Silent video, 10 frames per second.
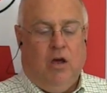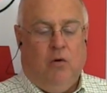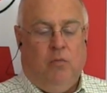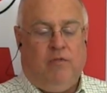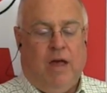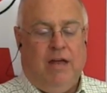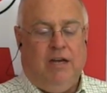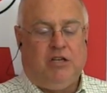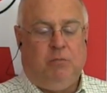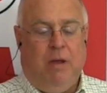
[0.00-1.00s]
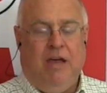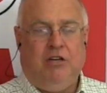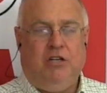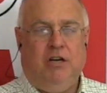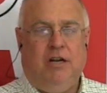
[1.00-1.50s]
We've got an
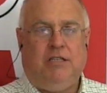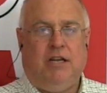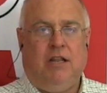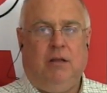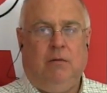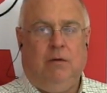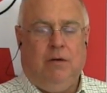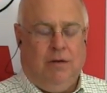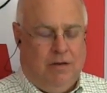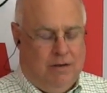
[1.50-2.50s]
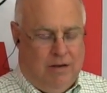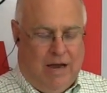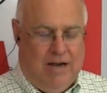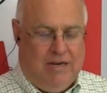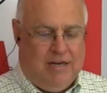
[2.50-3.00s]
expansion. Thanks for having me.
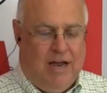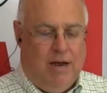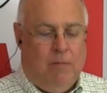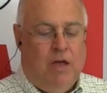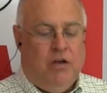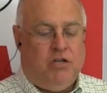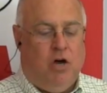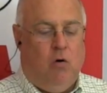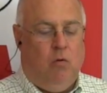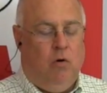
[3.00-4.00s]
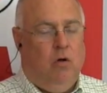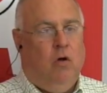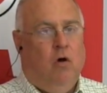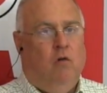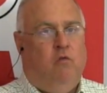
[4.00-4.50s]
Anytime. So
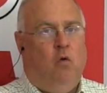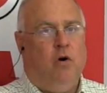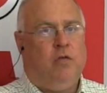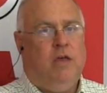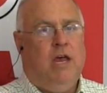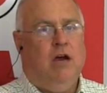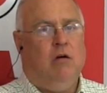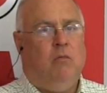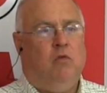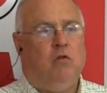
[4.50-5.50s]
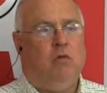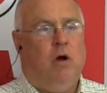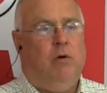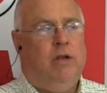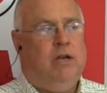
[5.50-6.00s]
fourth year, and we're
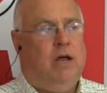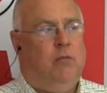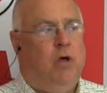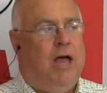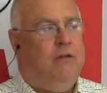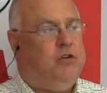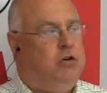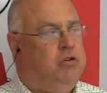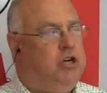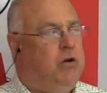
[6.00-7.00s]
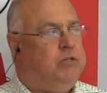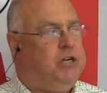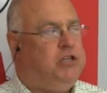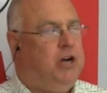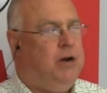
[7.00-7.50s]
growing. Uh, we'll have two shows
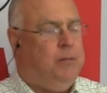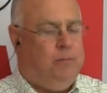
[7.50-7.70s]
this year.